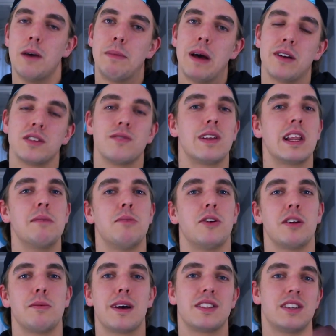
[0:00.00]
pounds of lean
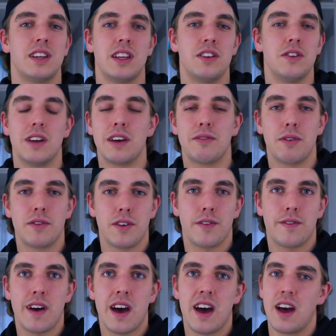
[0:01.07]
body mass and then you're left with your
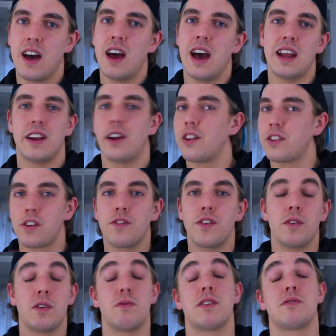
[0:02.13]
fat. And then I just
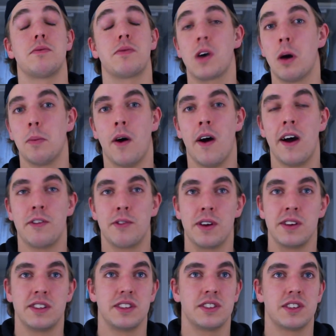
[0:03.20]
fill the rest with
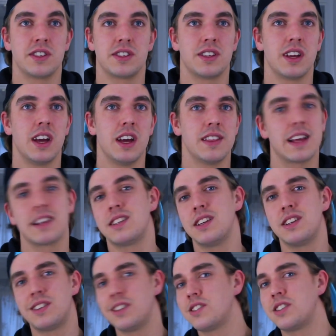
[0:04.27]
carbohydrates. It's just
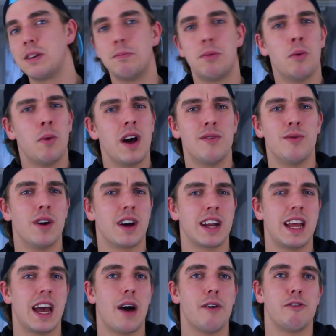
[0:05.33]
a simple way of
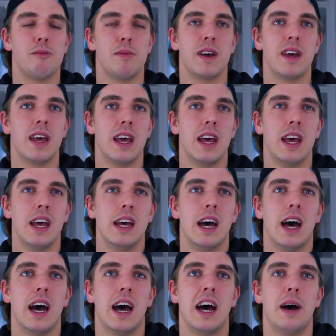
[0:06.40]
working it out for me.
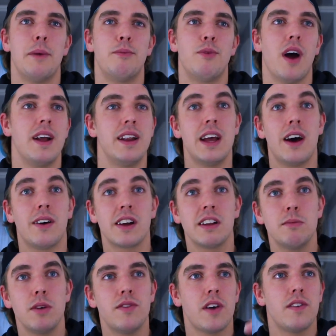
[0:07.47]
Right, now I'm
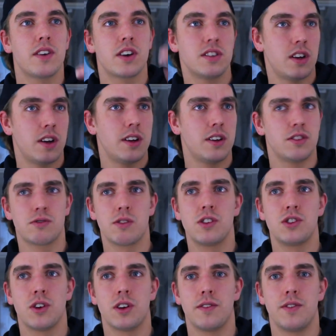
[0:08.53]
going to move over because I only
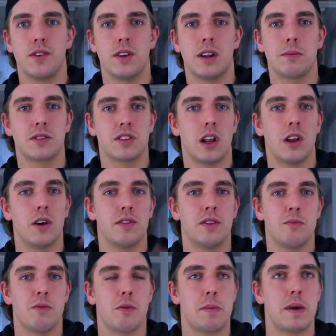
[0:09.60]
screenshotted a few of them because a lot of
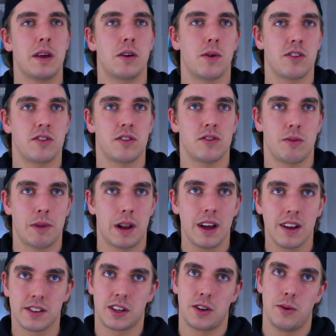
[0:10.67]
them are repeat questions from the
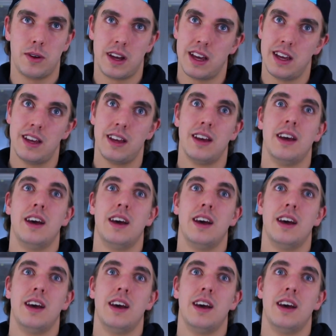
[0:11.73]
last Q&A.